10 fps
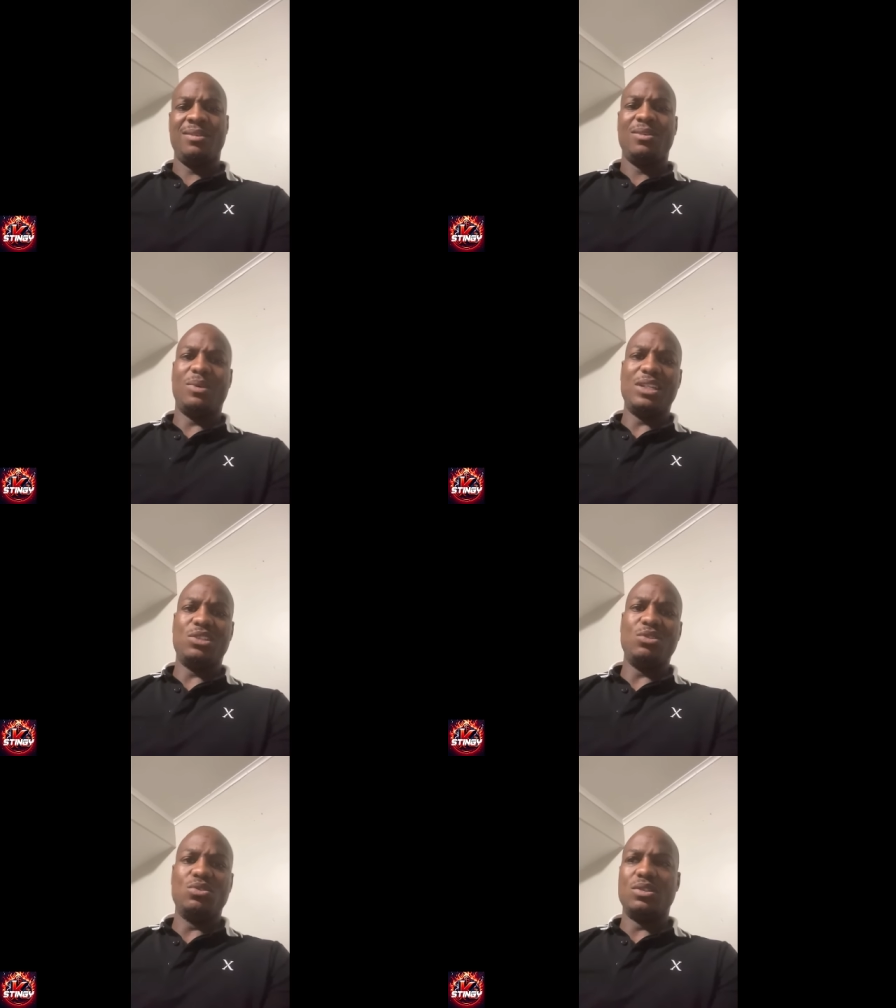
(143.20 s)
What is
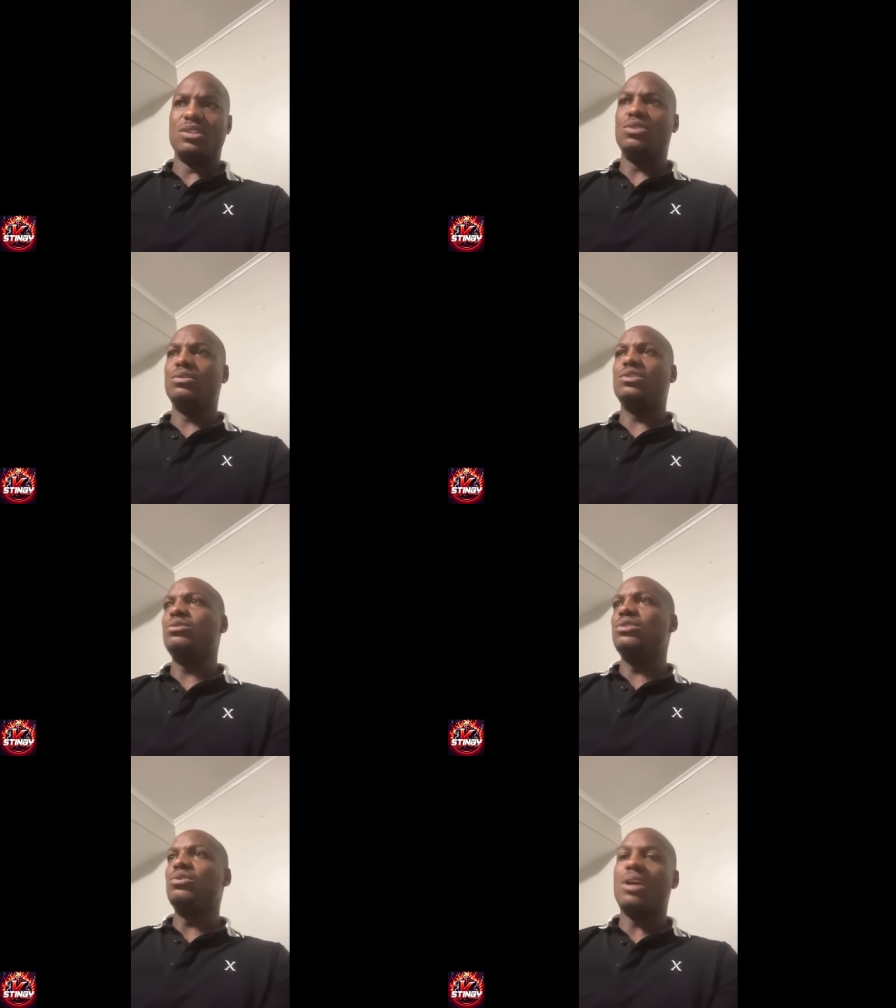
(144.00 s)
you doing? You you,
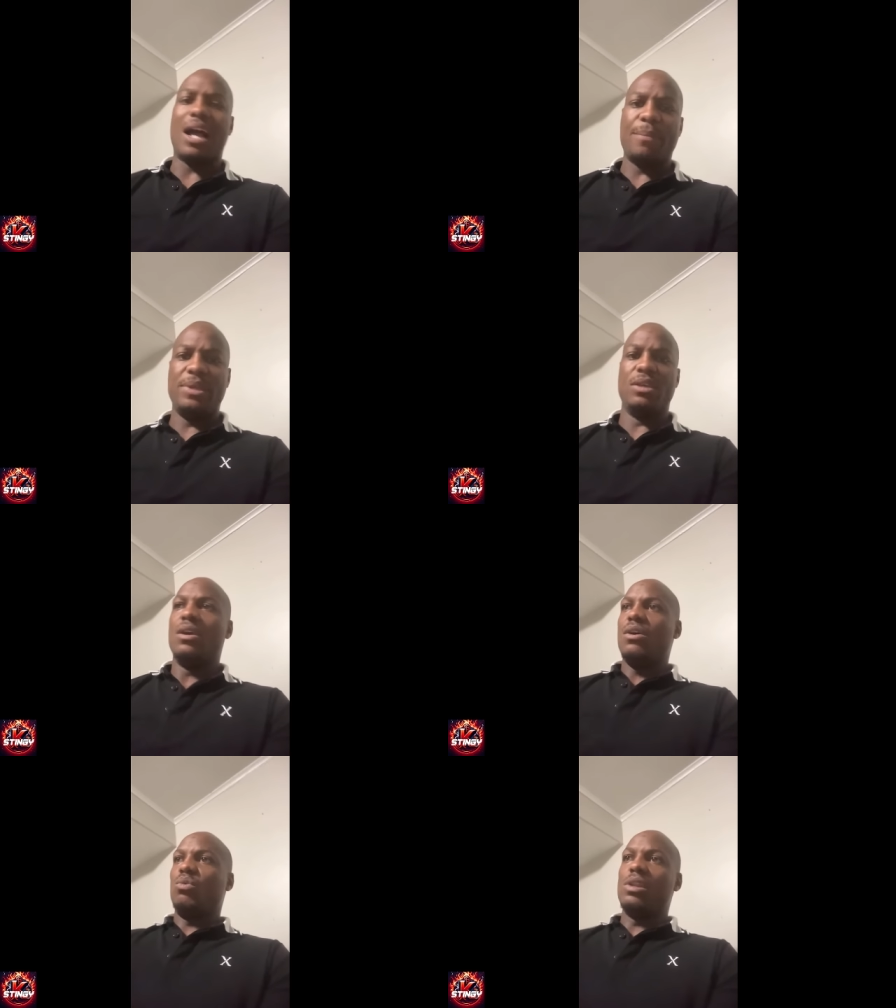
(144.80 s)
you caught me.
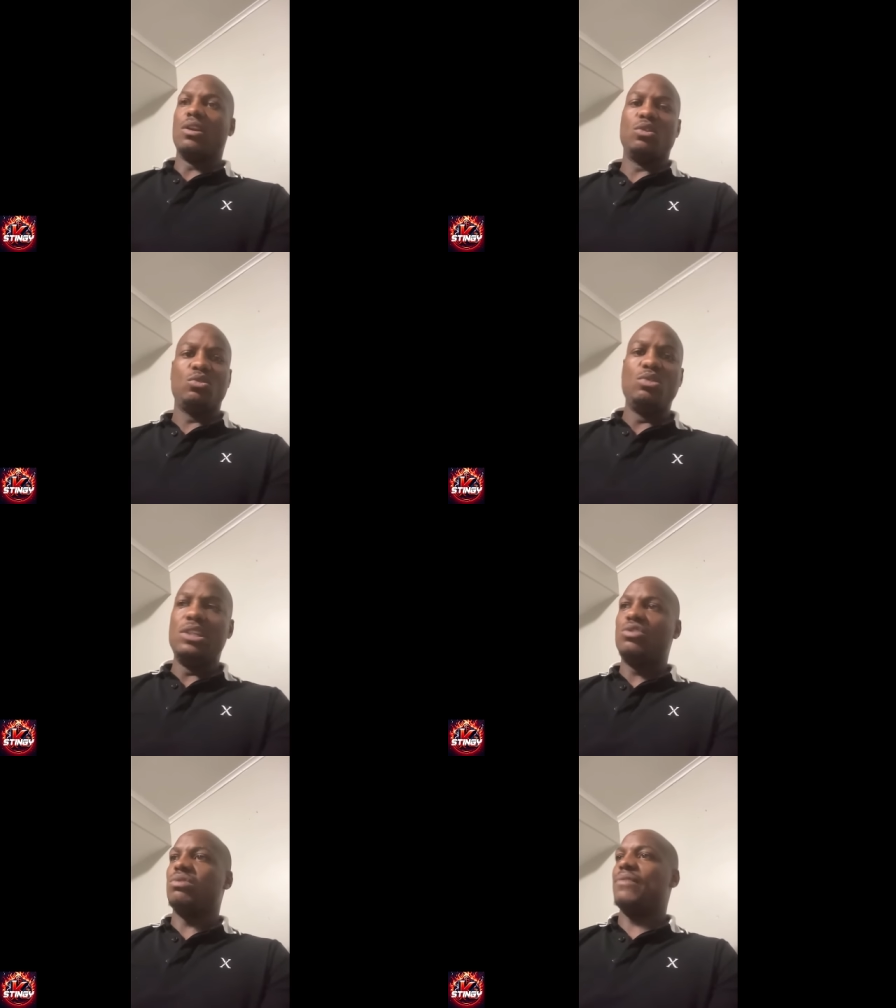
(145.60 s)
We don't do
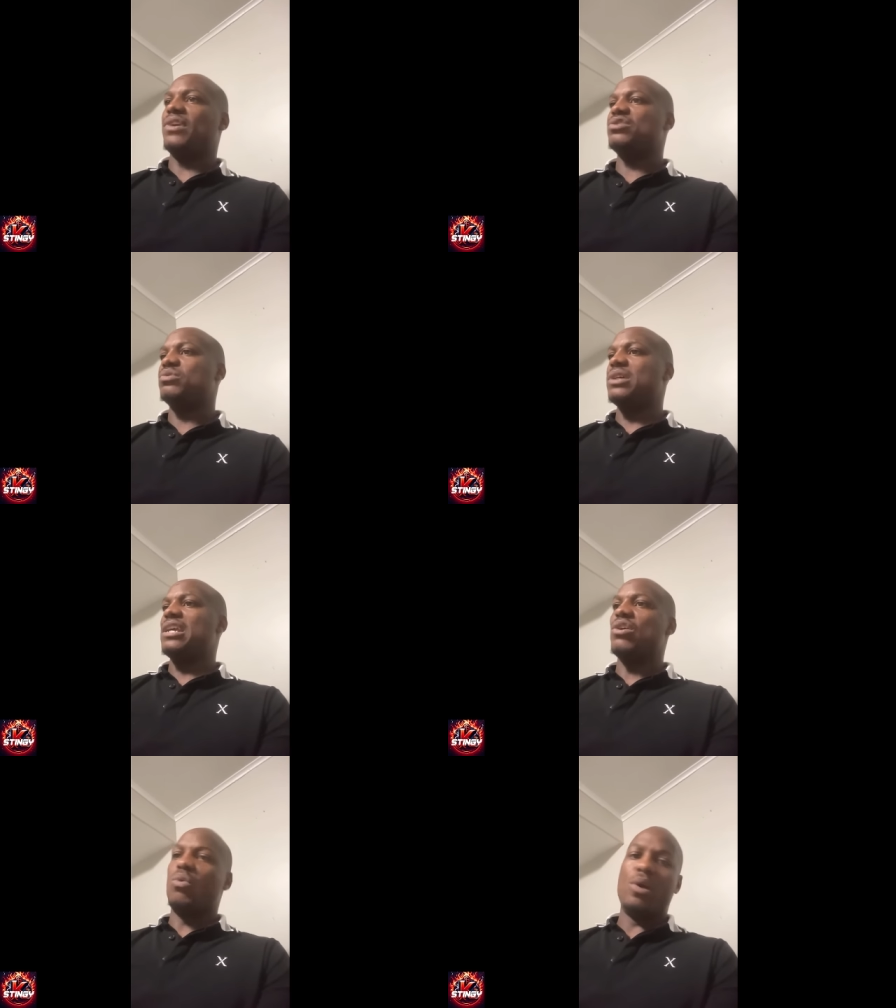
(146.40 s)
these 20 verse 1 ain't
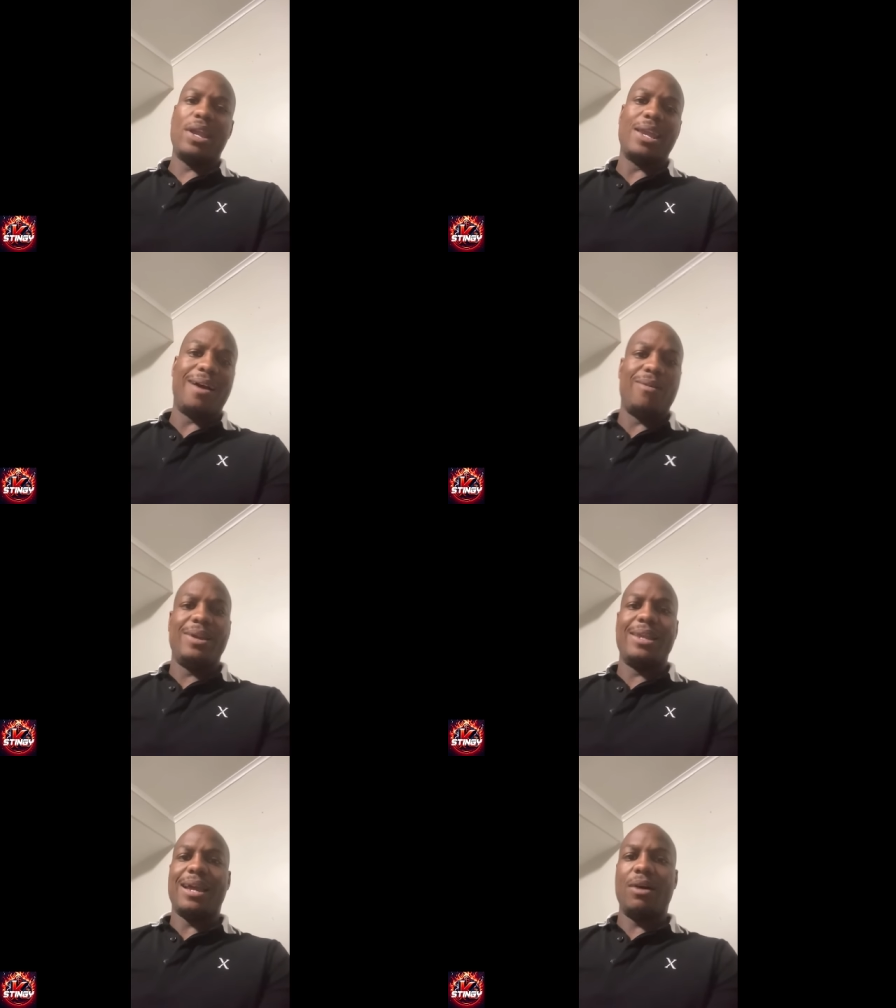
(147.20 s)
gonna way out,
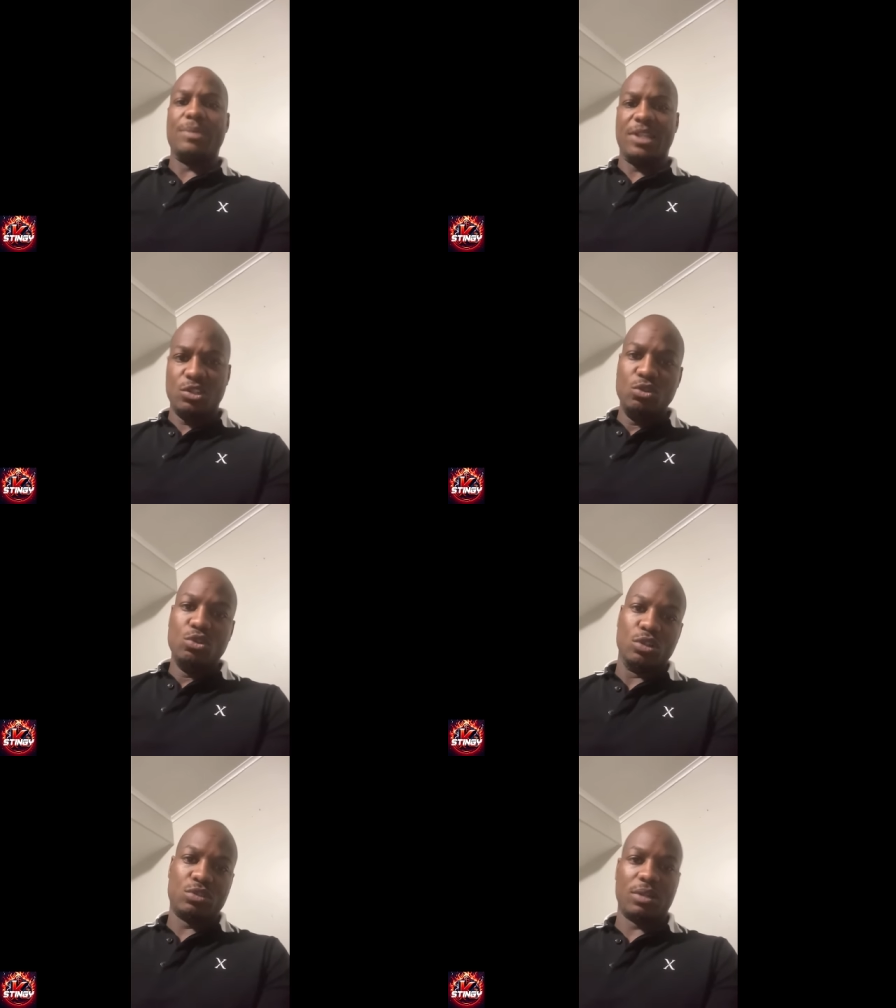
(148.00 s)
way out. And Now you
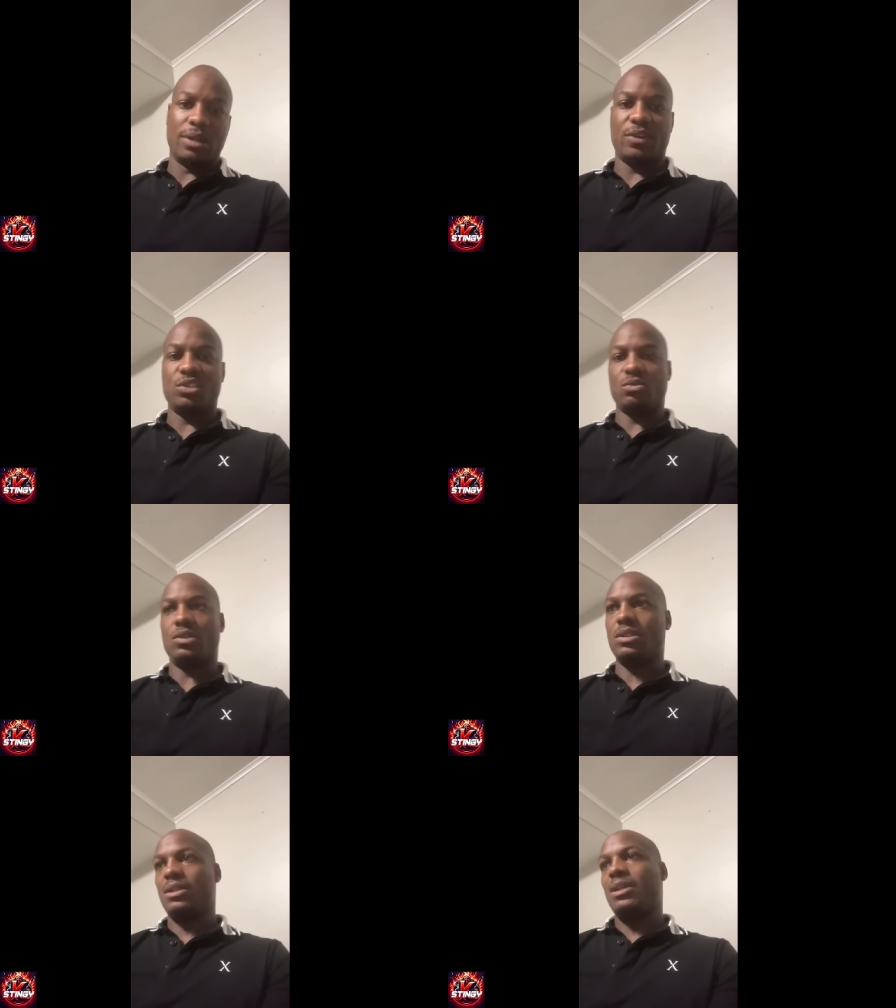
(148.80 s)
doing 20 verse
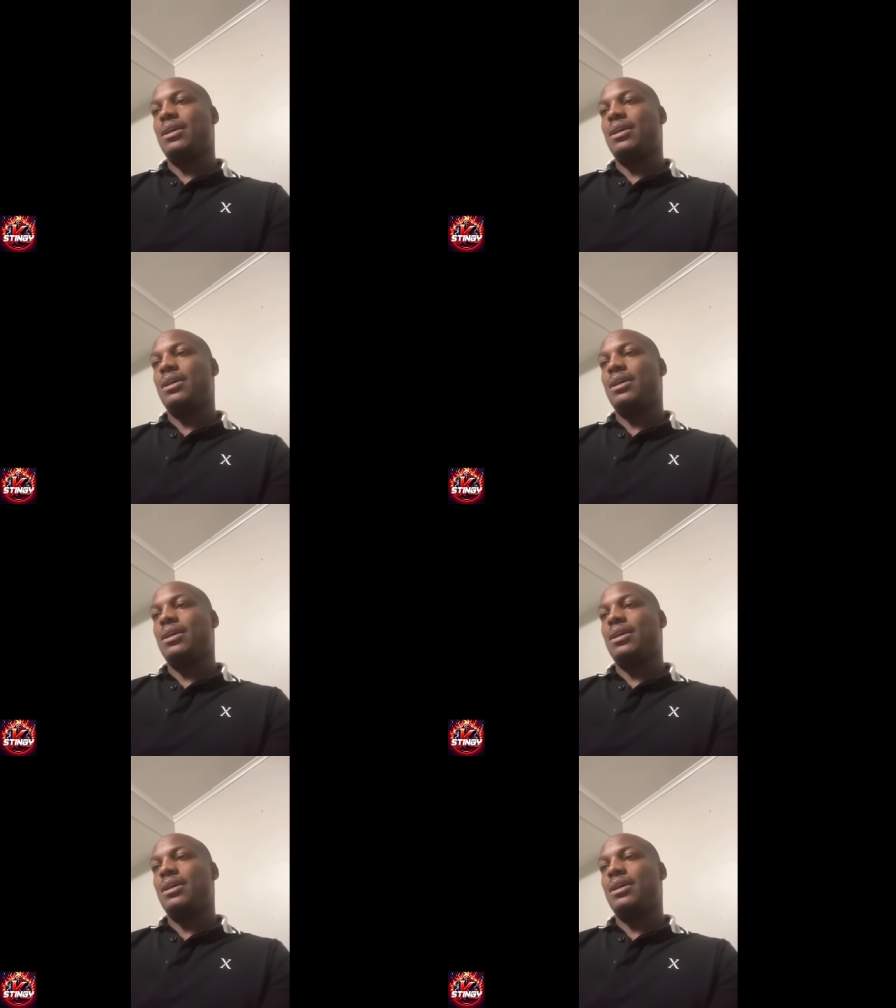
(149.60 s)
1.